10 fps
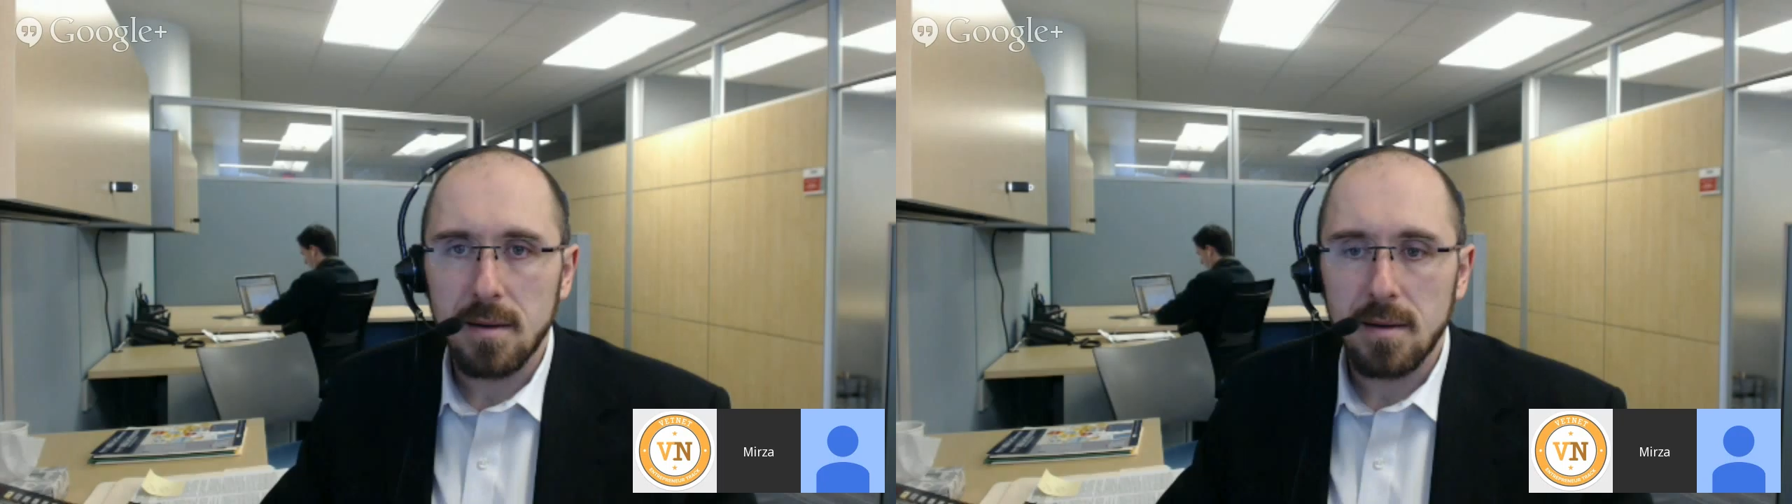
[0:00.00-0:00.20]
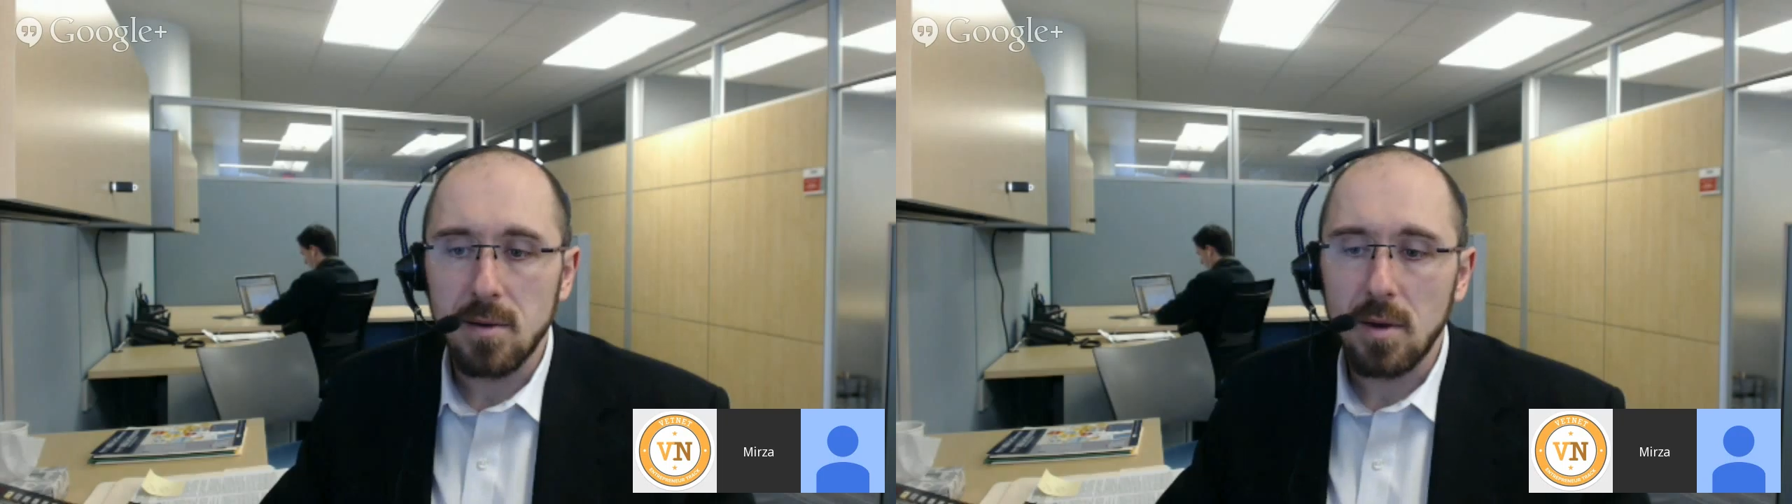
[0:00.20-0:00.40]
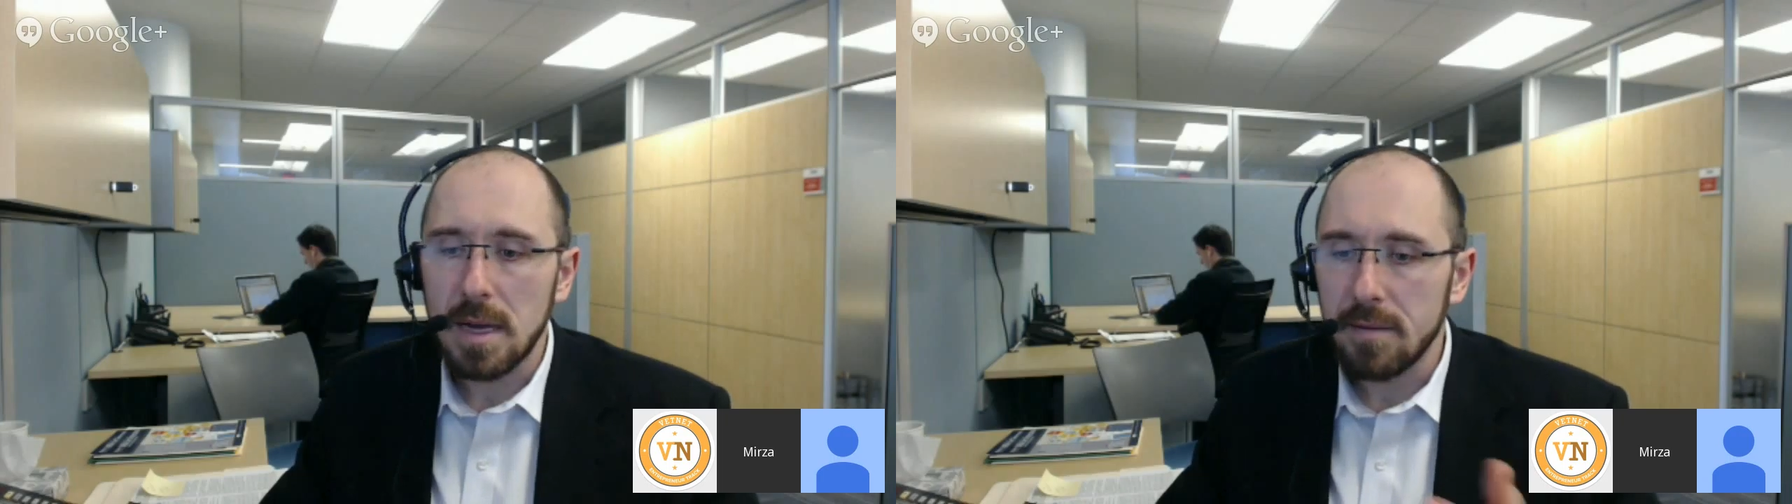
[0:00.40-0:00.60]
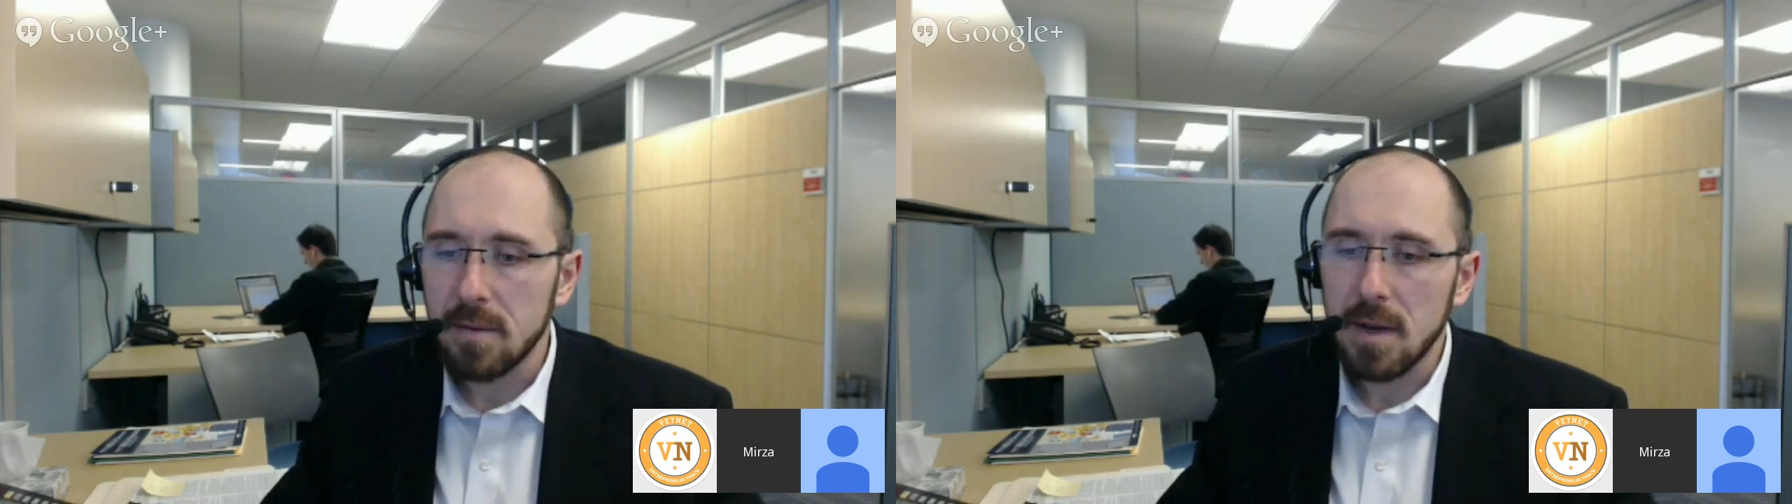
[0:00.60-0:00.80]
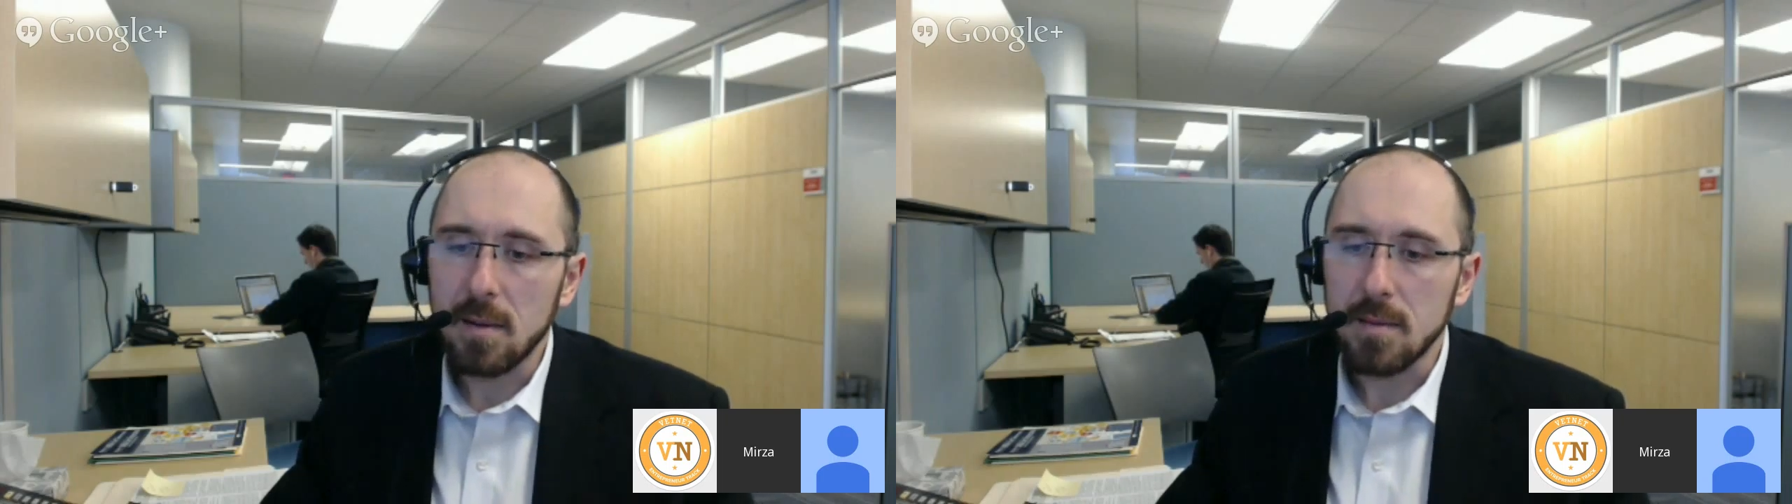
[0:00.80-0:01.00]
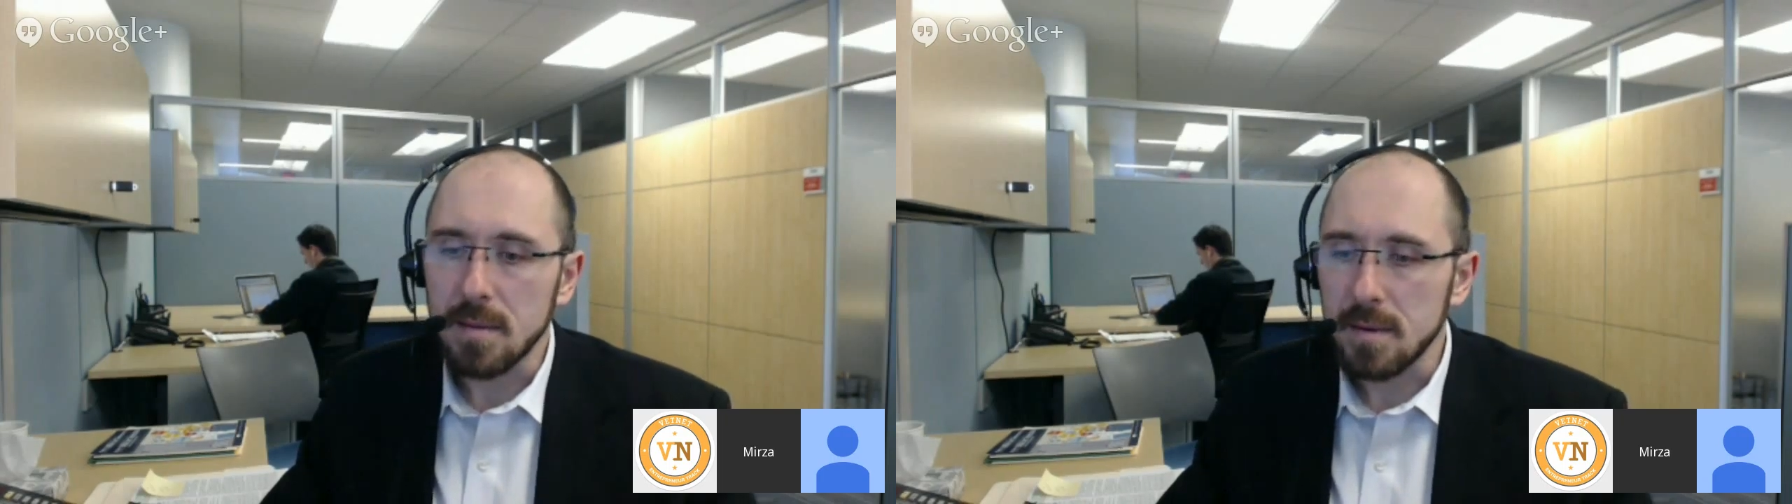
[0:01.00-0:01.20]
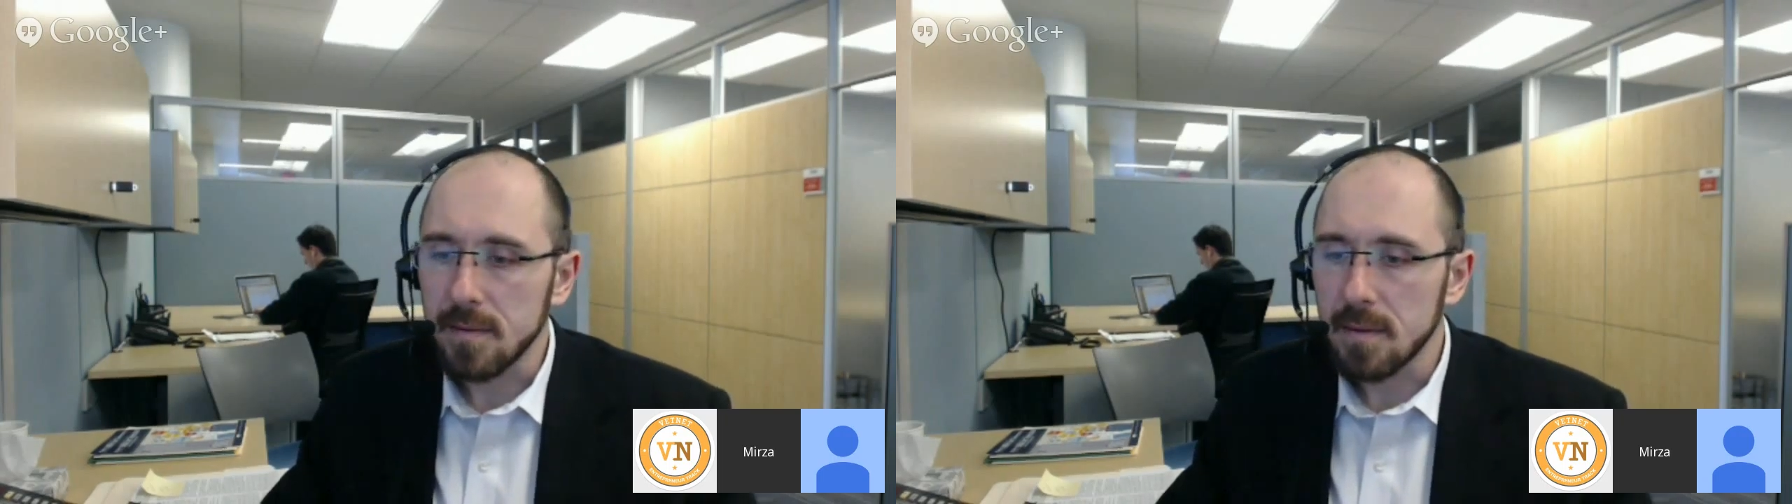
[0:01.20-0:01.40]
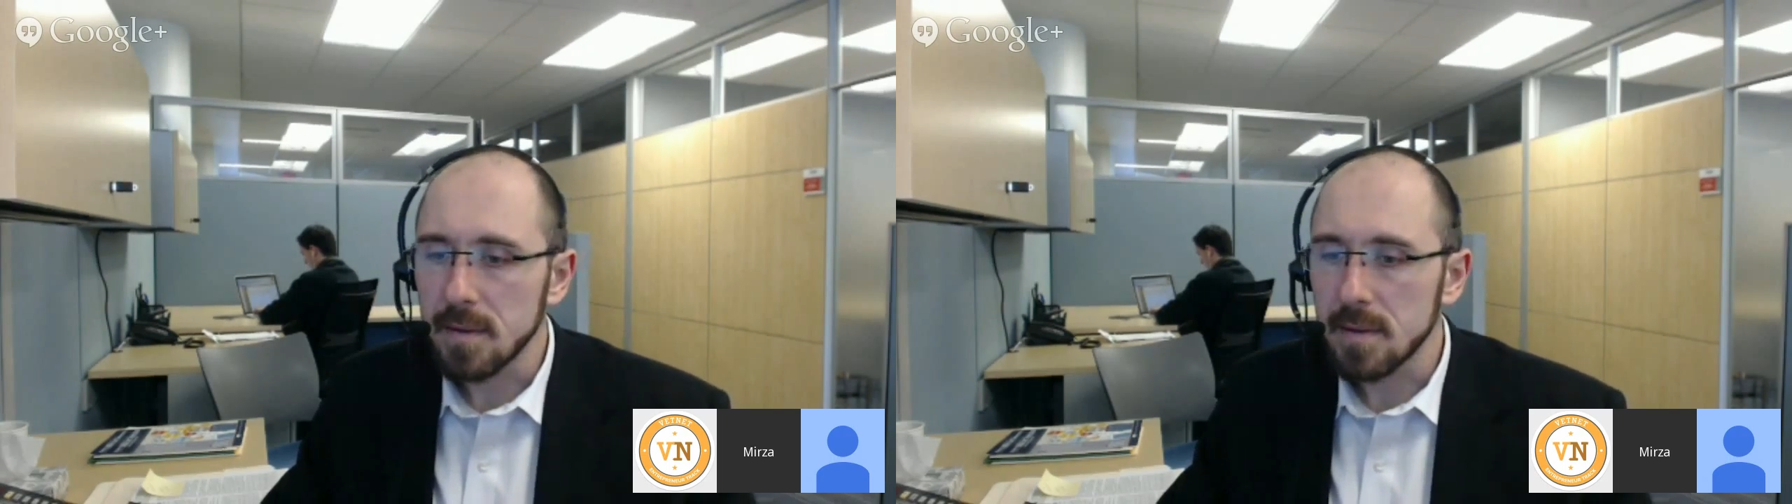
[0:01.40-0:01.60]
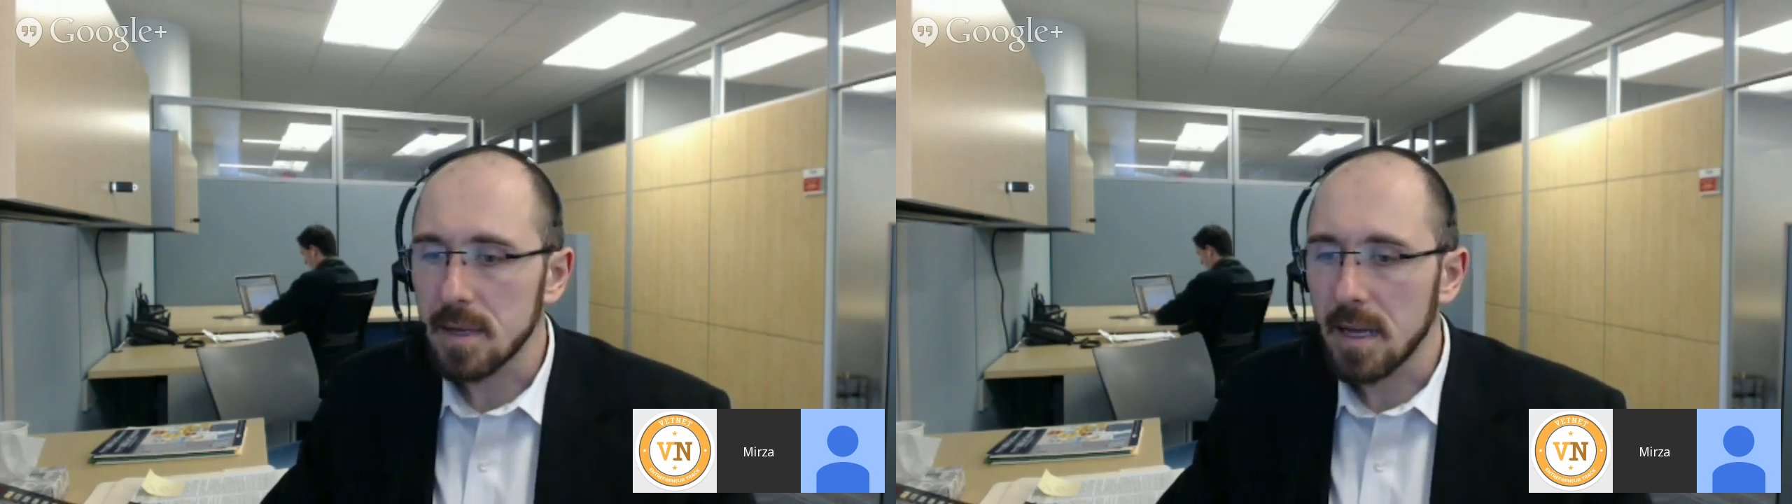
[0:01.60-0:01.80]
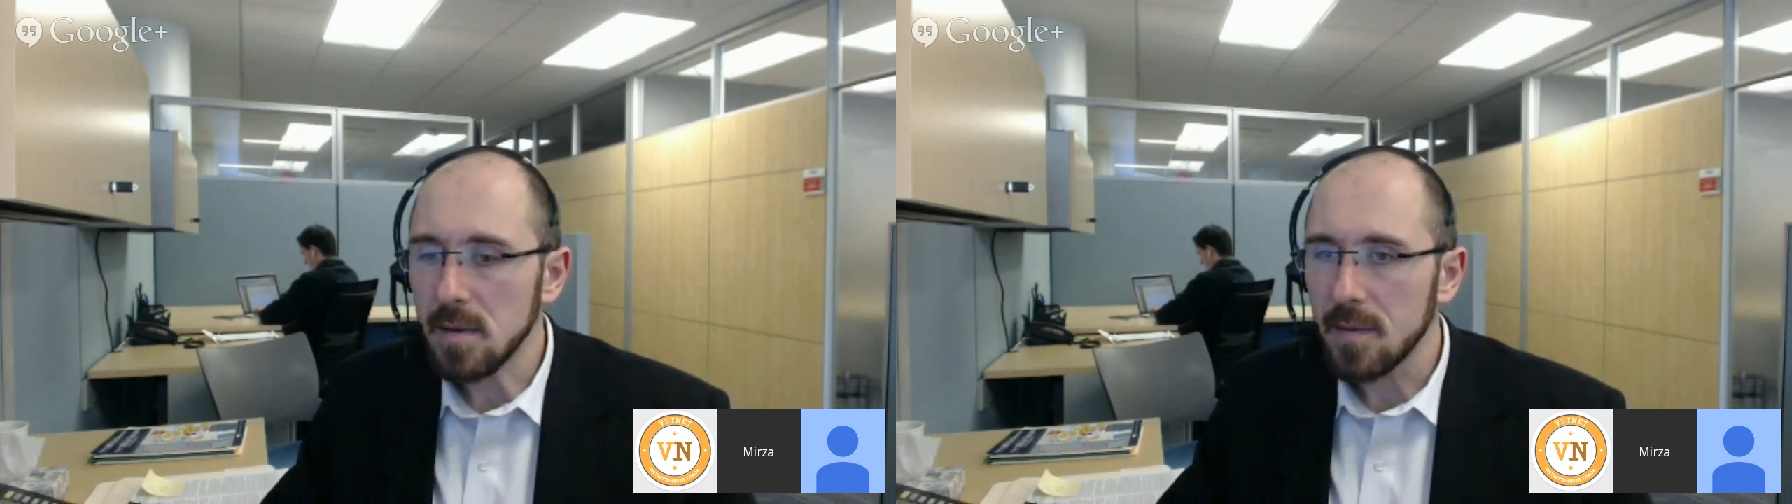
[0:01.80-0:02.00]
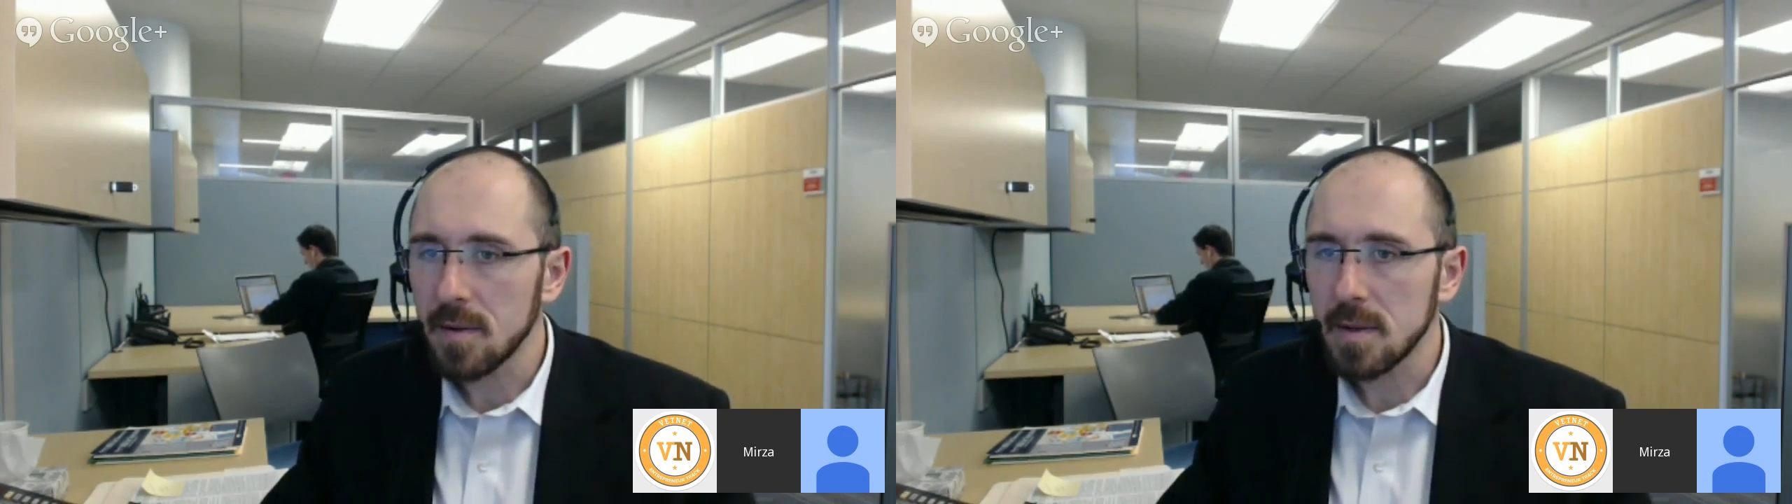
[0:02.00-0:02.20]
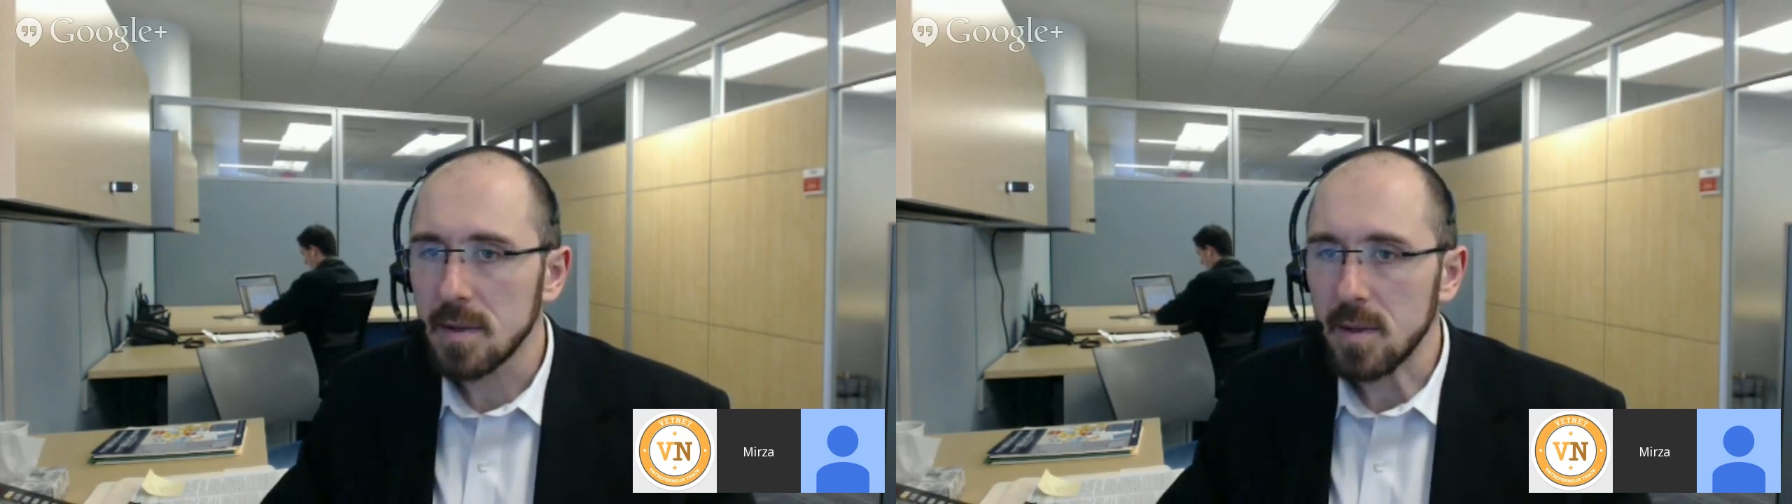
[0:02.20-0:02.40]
No, I have time scheduled for this.